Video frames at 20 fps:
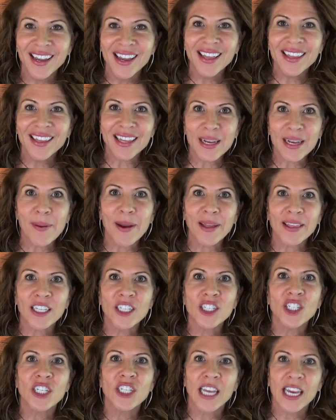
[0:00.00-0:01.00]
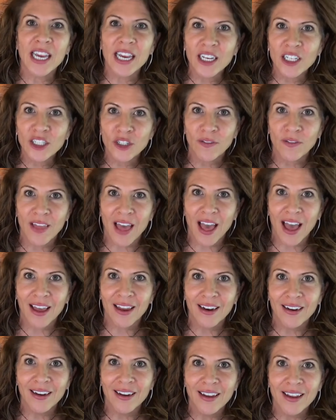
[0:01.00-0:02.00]
Think about the change of that,
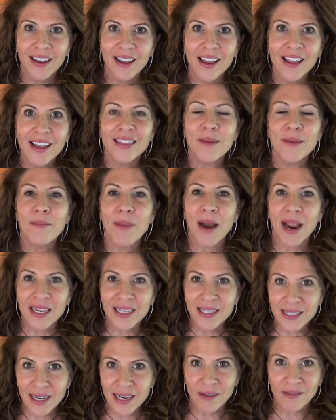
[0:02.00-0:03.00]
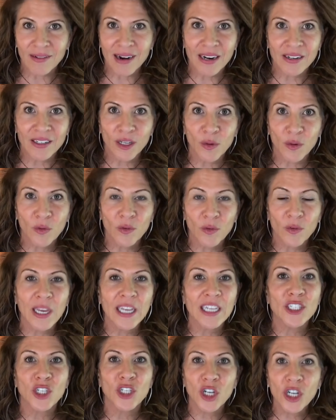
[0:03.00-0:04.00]
the mindset around it.
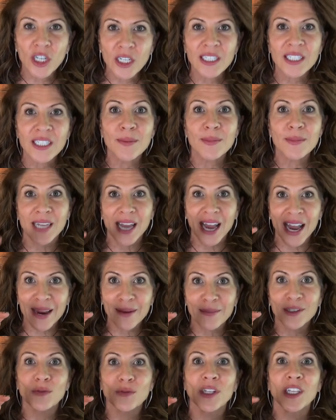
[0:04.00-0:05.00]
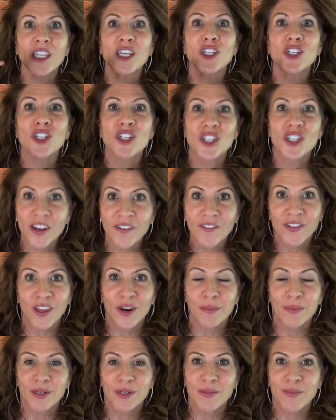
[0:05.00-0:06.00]
It took some time to really shift
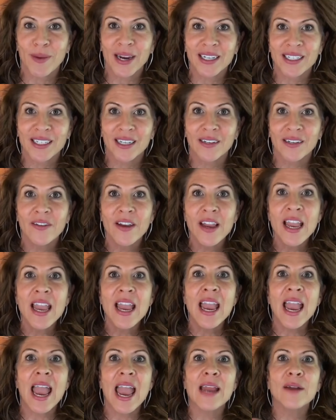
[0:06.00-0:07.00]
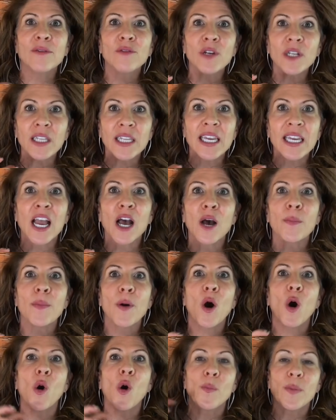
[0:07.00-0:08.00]
their perspective and really help
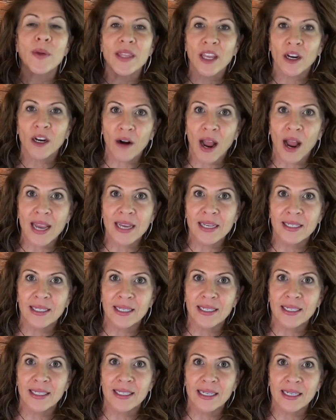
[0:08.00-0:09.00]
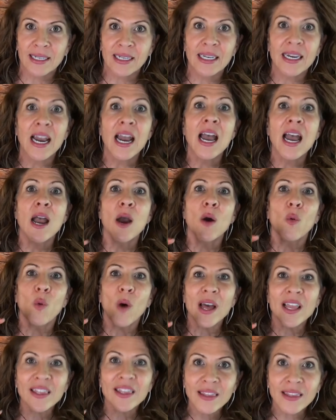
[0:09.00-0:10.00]
open their eyes to see
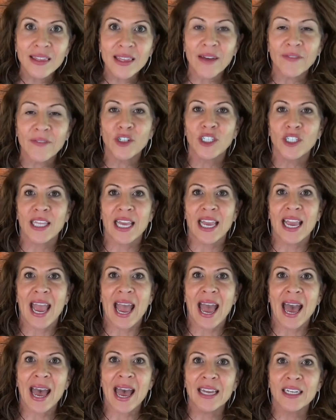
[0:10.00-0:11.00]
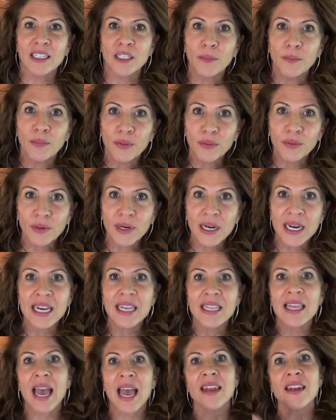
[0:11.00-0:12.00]
what leverage they had to
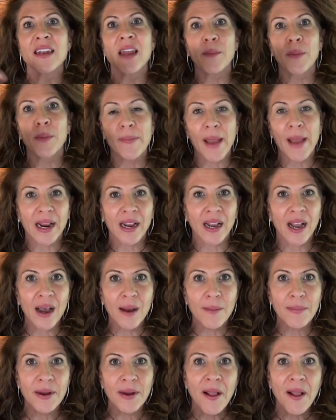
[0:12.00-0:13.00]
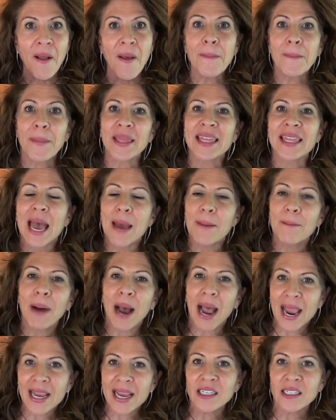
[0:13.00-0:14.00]
bring that number back up. But that
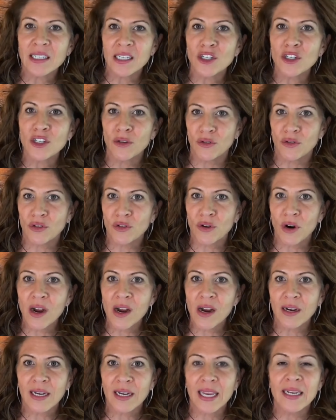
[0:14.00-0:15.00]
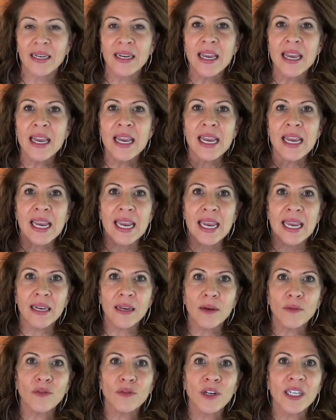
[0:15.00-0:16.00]
bias is so strong, and it
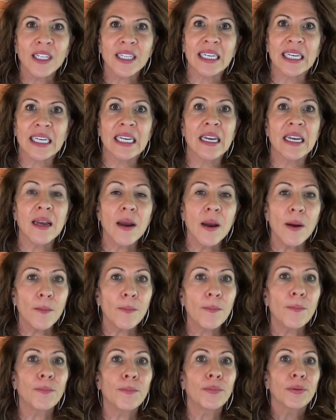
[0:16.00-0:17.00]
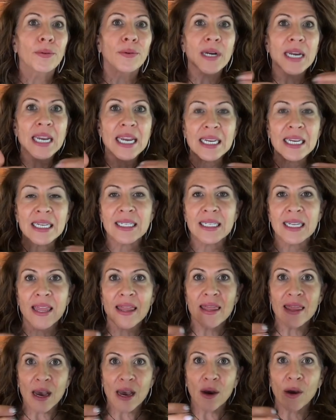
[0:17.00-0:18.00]
really brings
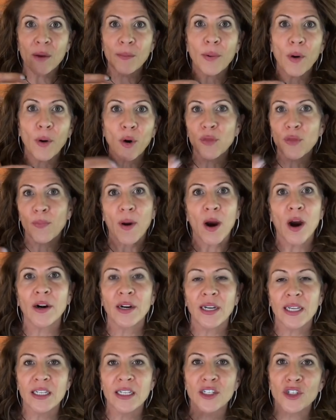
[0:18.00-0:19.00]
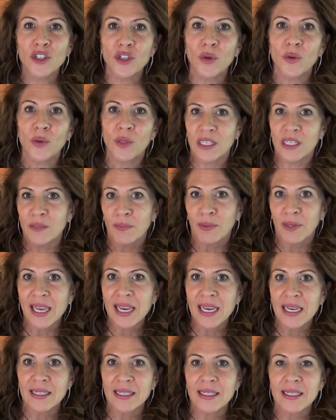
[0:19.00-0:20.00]
both parties to this
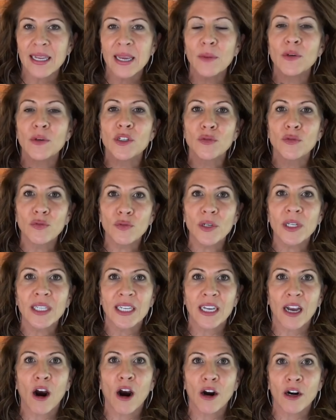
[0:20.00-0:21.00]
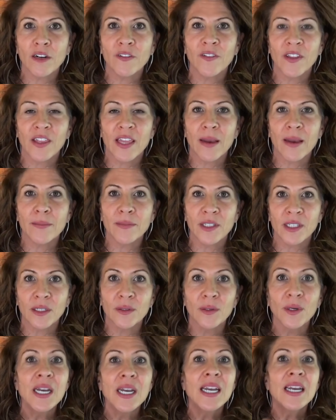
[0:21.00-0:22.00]
place. It was really hard for them
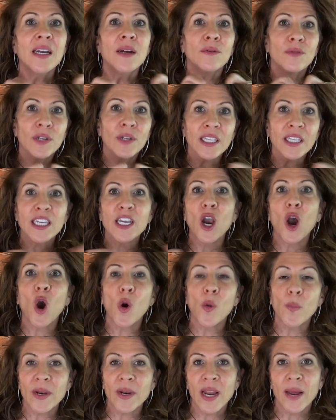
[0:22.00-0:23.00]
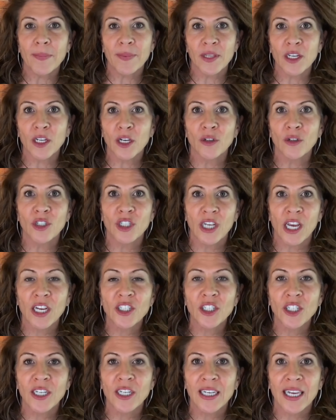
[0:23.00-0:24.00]
to really open up the
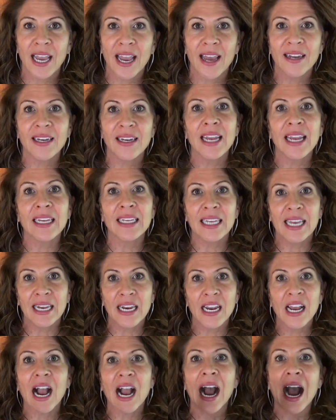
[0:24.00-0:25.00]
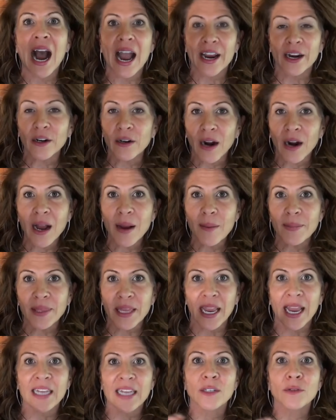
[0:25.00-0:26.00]
negotiation again and get it higher up.
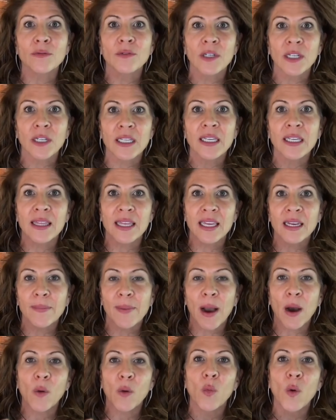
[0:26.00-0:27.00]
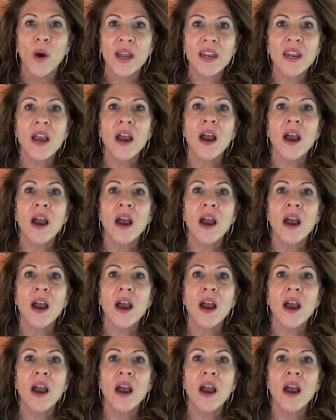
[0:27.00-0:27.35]
They had to really think about what